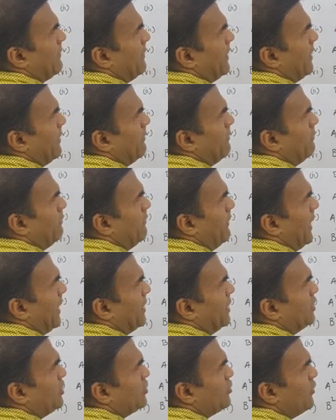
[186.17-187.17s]
by
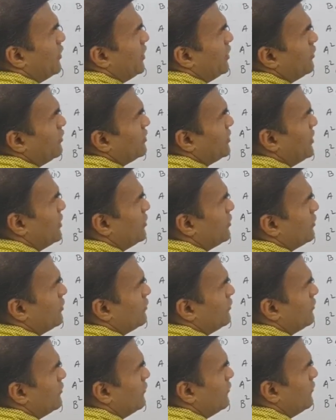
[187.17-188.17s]
minus 2 into 0.
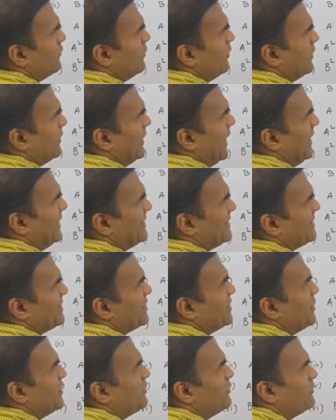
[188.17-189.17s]
That's
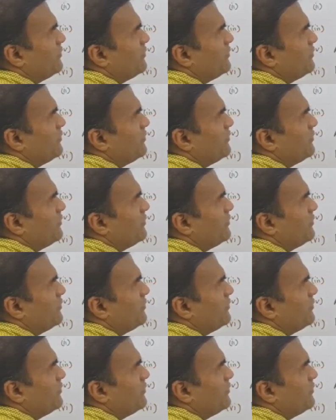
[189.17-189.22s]
0.